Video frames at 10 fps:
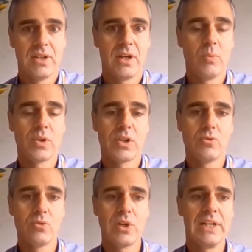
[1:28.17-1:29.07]
and what it
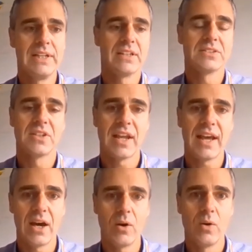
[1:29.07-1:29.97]
really does
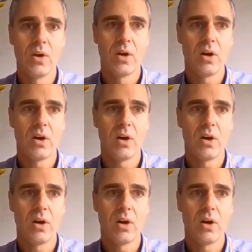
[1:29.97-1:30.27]
allow